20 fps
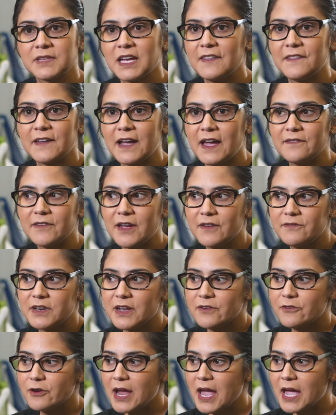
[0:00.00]
And I've
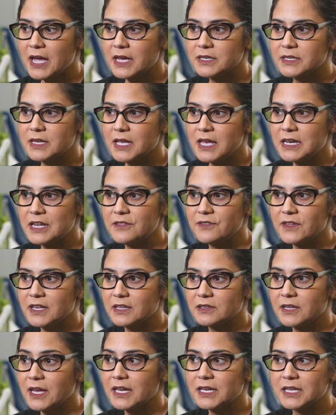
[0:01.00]
never had
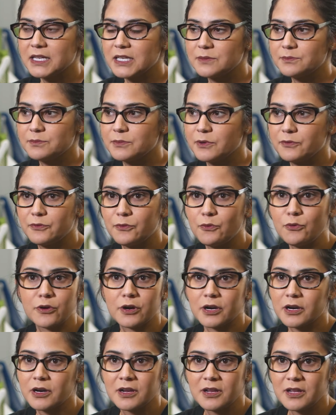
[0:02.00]
anything like it
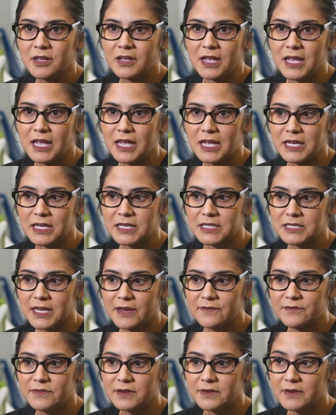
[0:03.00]
before, and
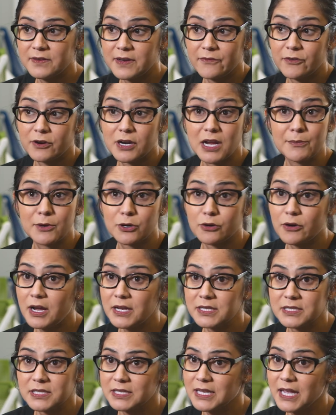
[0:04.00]
I've never come
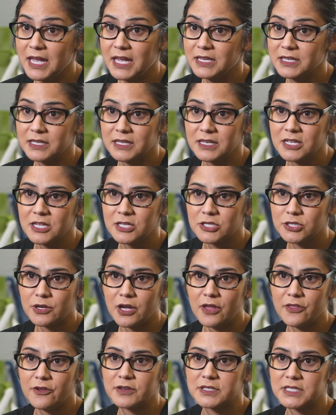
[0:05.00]
across again to
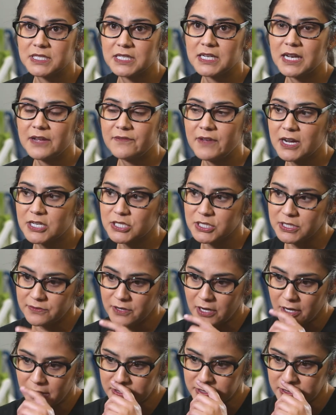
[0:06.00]
others. And I've actually
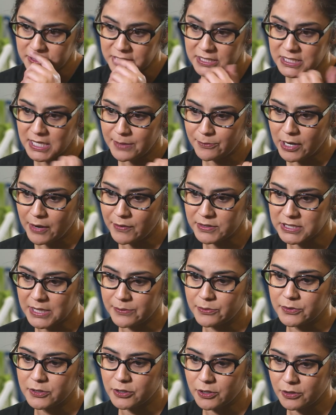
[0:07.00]
gone, this summer I was
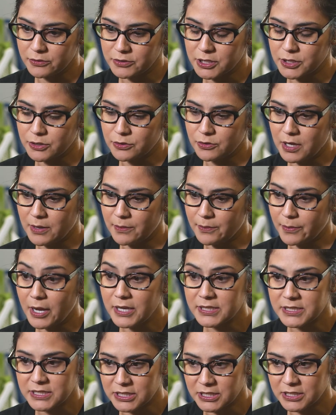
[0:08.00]
able to go to
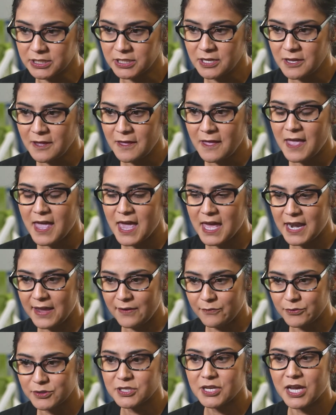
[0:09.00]
Boston, and
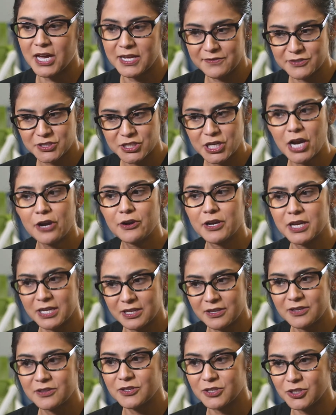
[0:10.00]
I was kind of
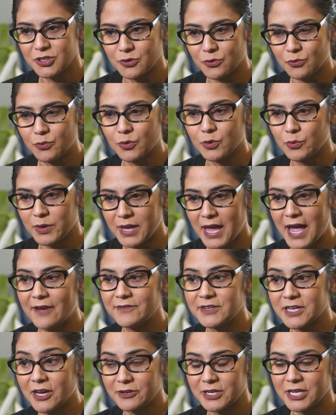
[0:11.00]
sharing, what we
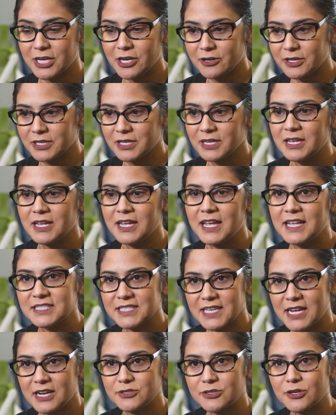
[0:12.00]
have down here in
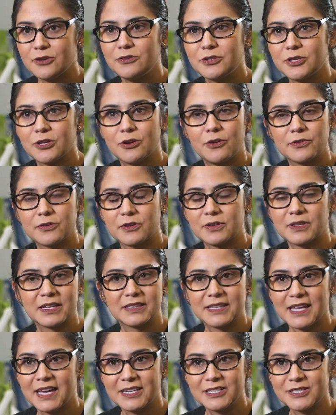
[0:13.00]
San Antonio, and they're
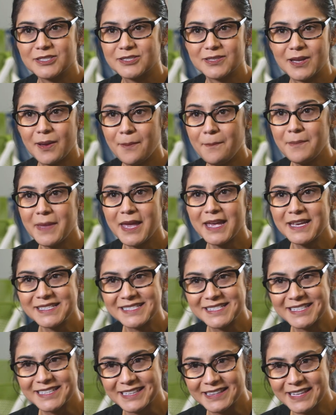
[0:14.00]
like, that is
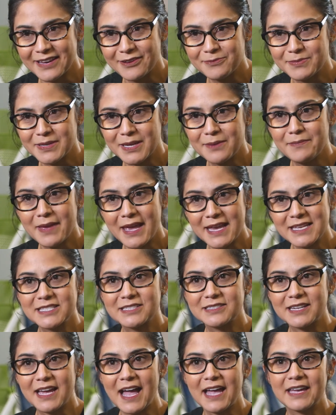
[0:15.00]
amazing. That would be
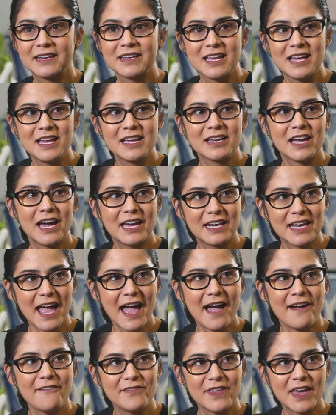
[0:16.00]
amazing to kind of
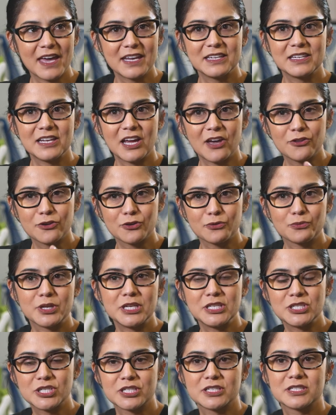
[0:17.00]
have that in other
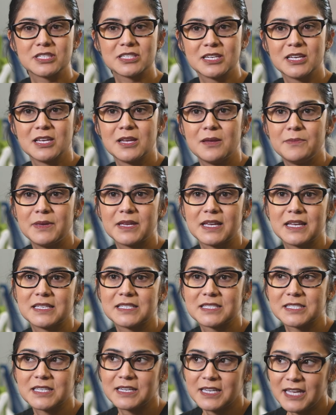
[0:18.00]
regions,
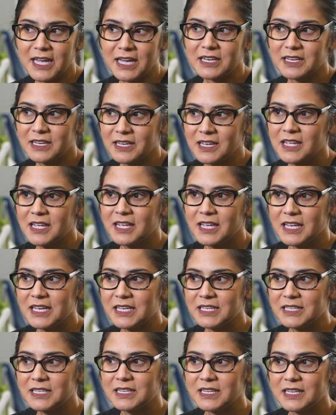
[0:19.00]
because again,
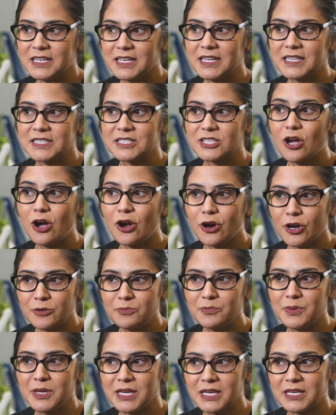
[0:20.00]
it's
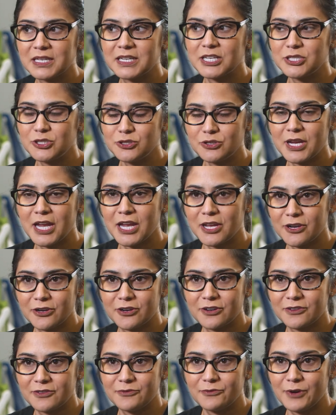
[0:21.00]
hard being an
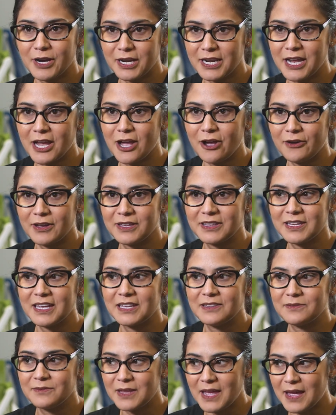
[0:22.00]
educator right now,
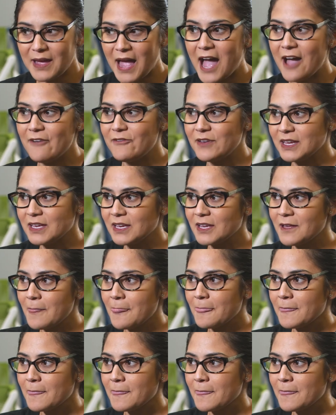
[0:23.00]
and having